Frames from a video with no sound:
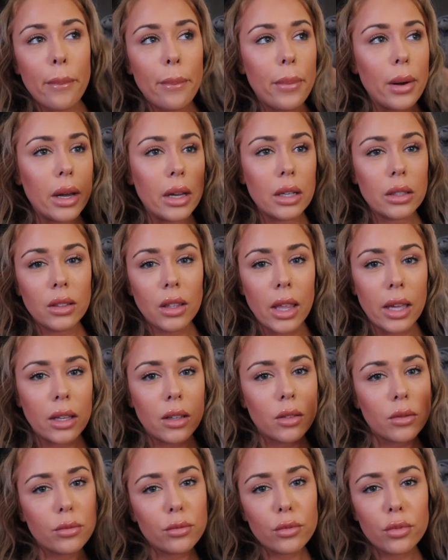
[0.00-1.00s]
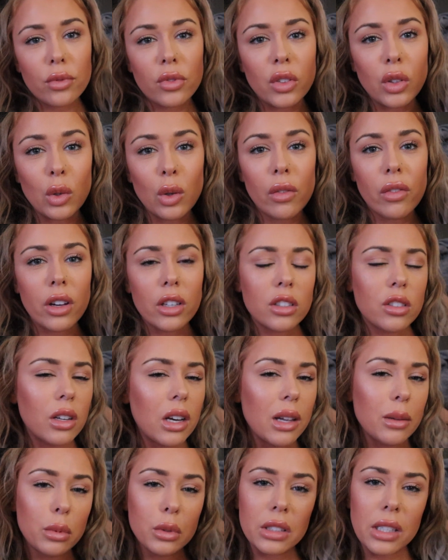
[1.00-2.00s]
but, like, few of us are
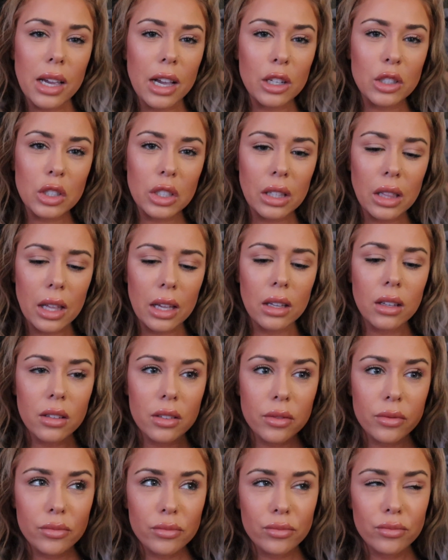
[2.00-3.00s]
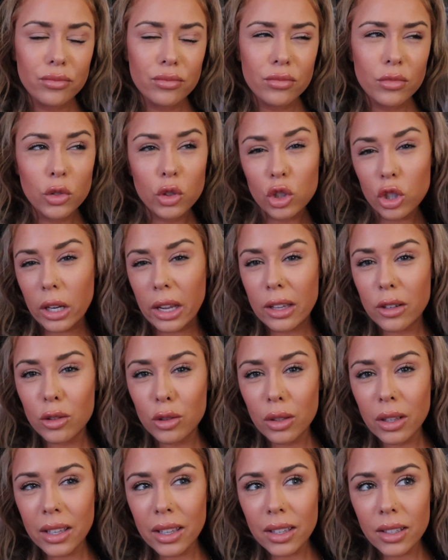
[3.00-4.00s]
able to actually, like,
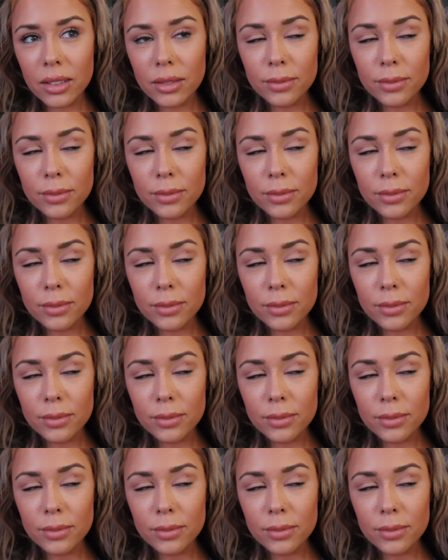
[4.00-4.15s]
channel it.